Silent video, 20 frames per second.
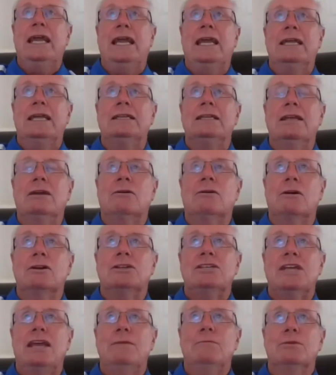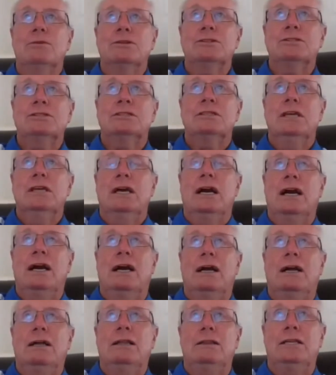And there are tables
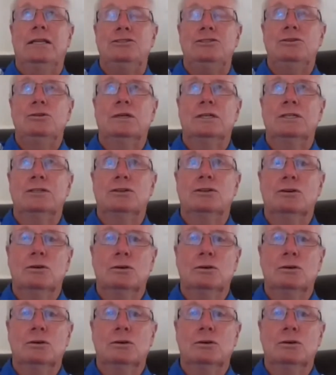that you can